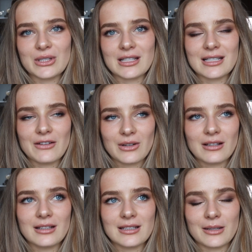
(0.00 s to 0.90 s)
it's
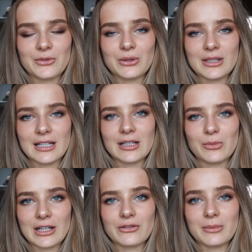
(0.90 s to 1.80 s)
definitely time for you to take a
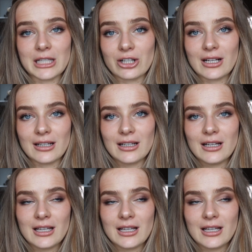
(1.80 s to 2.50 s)
break from the internet